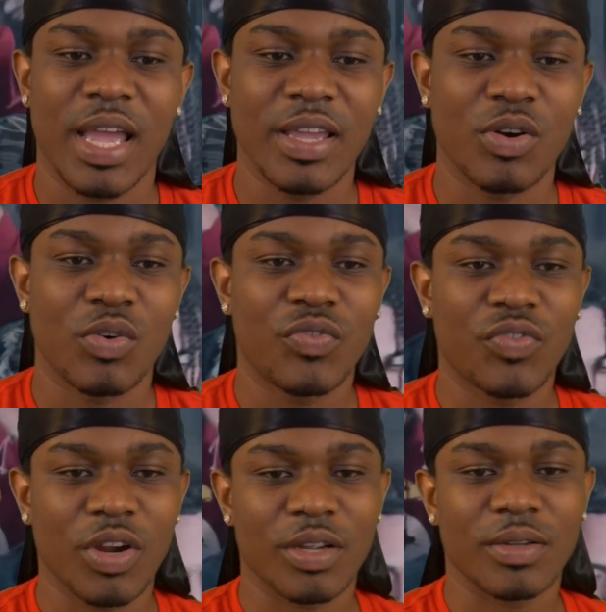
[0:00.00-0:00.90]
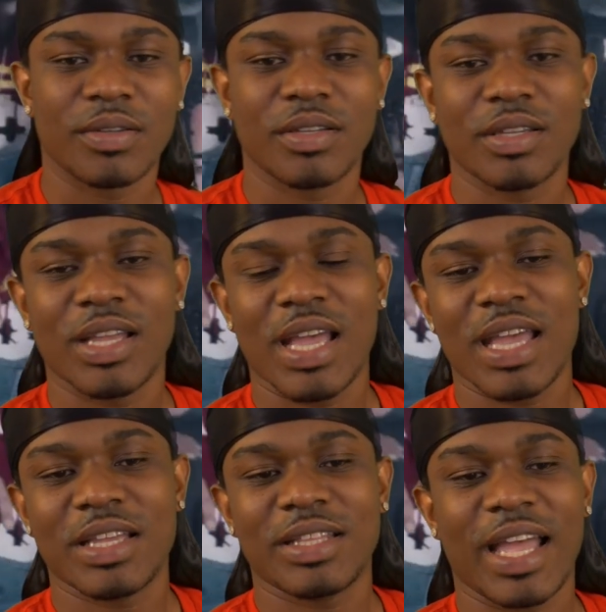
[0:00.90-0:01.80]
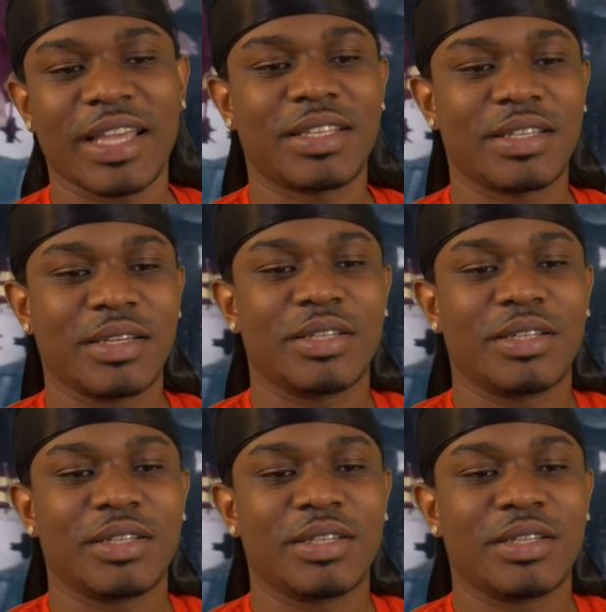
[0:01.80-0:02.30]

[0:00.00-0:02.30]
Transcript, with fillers: I ain't gonna front. Like,